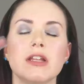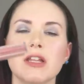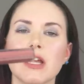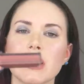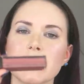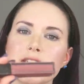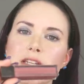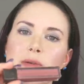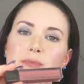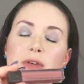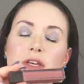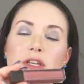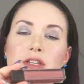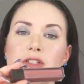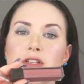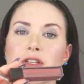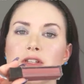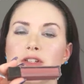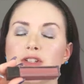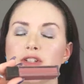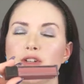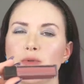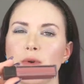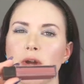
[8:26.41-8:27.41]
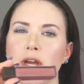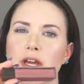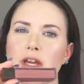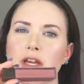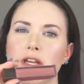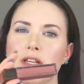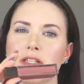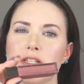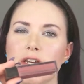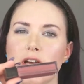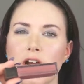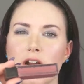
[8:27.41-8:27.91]
Next up is
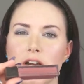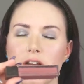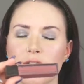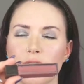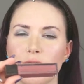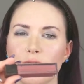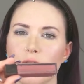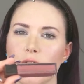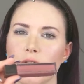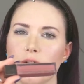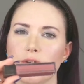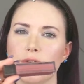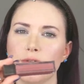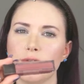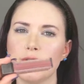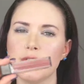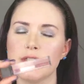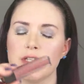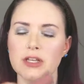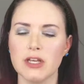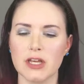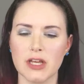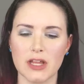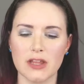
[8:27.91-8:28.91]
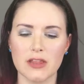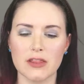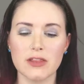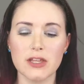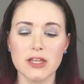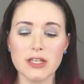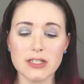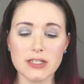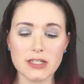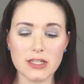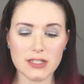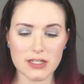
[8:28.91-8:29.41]
Jouer Tawny Rose.
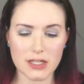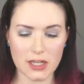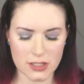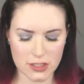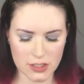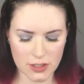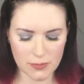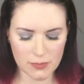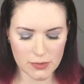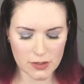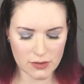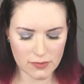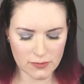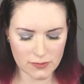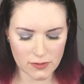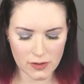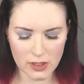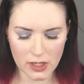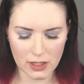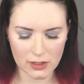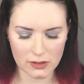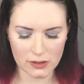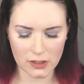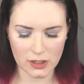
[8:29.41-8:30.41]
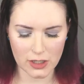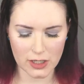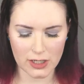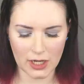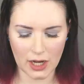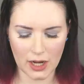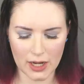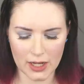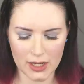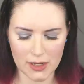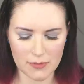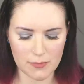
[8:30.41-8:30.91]
This is such a beautiful color
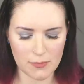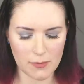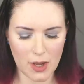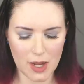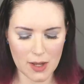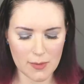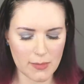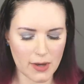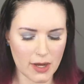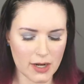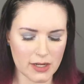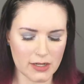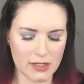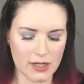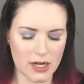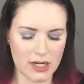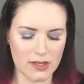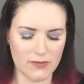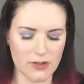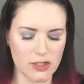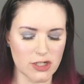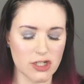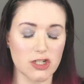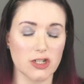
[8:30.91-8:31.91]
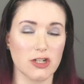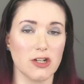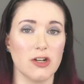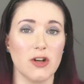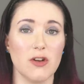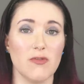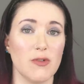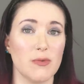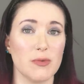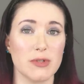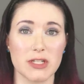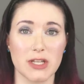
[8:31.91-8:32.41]
and I, I bought it not even
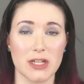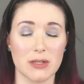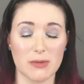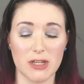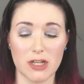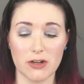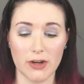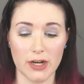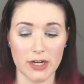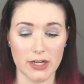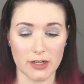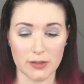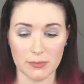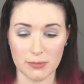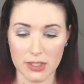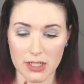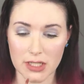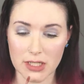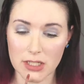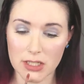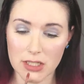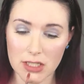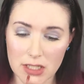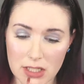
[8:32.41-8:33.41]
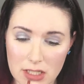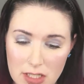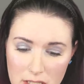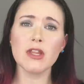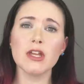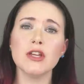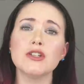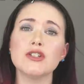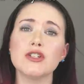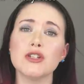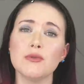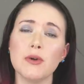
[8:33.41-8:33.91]
sure if it was gonna be great on me.
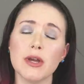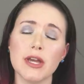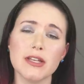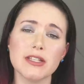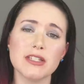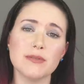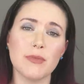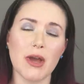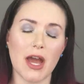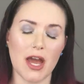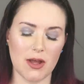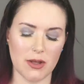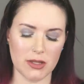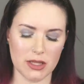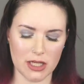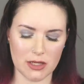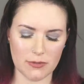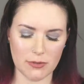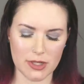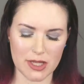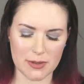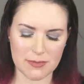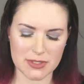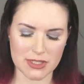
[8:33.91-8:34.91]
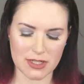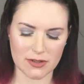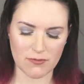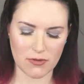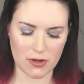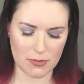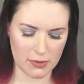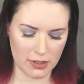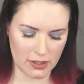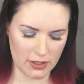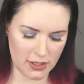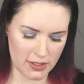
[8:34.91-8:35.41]
Jouer's matte liquid lipstick
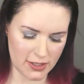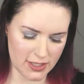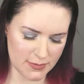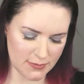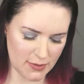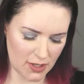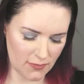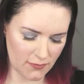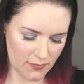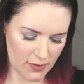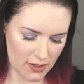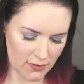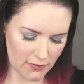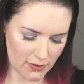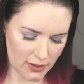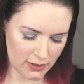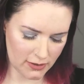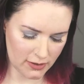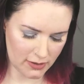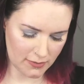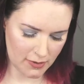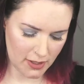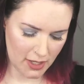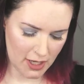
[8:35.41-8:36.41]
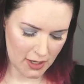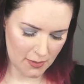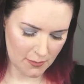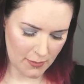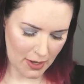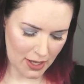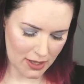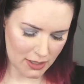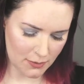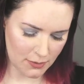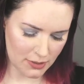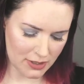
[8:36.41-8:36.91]
formula is my favorite
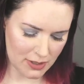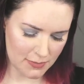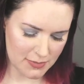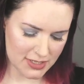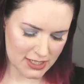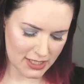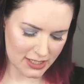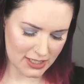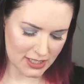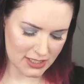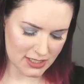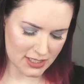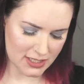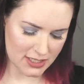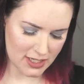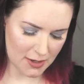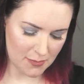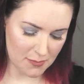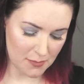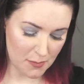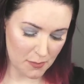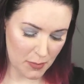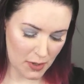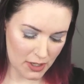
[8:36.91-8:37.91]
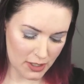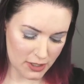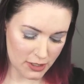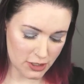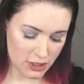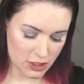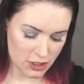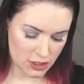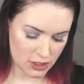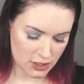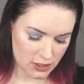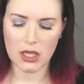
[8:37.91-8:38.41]
matte liquid lipstick that does not
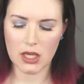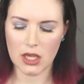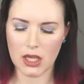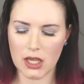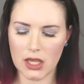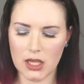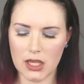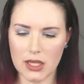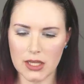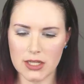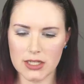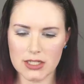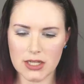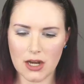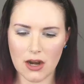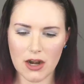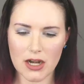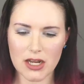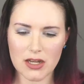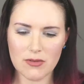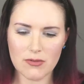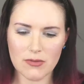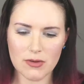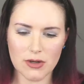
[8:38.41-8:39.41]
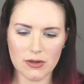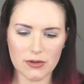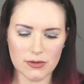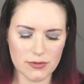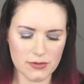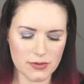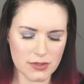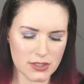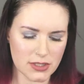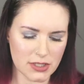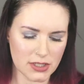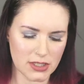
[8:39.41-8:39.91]
budge. And Tawny
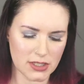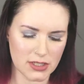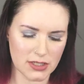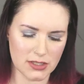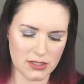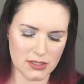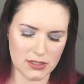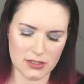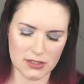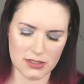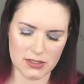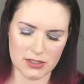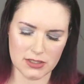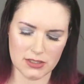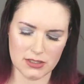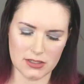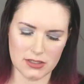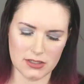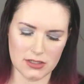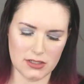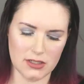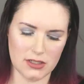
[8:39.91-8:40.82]
Rose is,